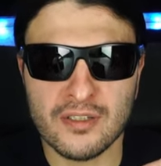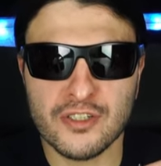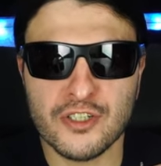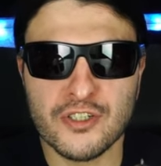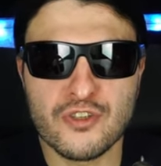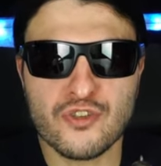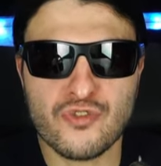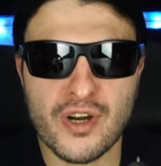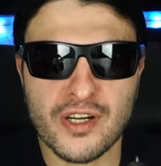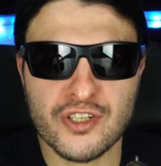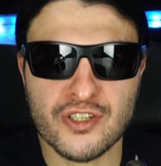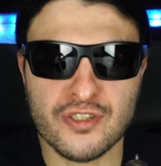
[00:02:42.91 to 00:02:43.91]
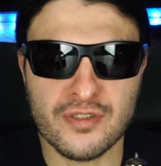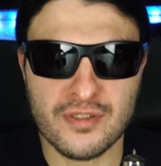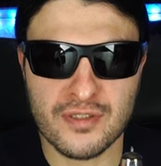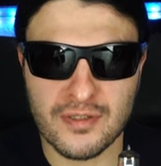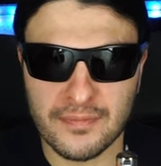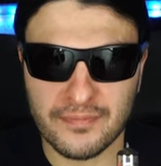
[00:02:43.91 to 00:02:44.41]

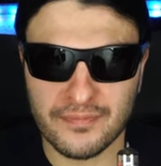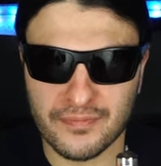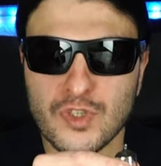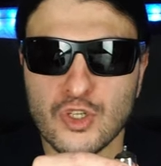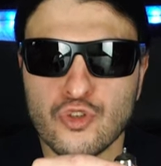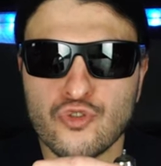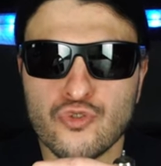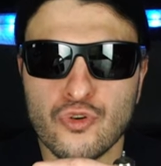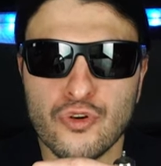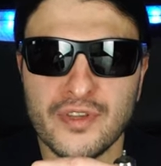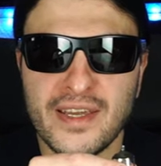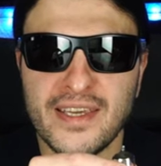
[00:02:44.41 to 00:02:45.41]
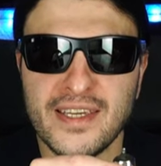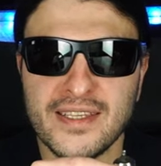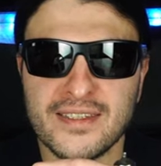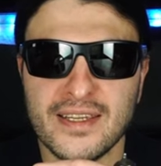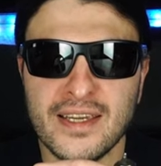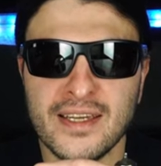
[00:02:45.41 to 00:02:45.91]
constructions draw the
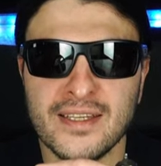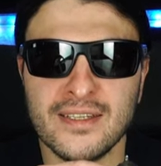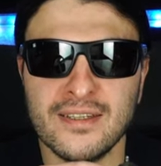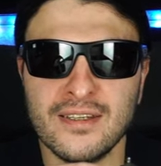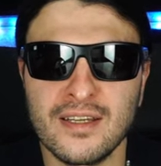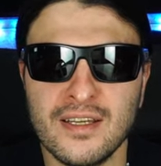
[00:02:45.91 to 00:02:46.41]
heat in,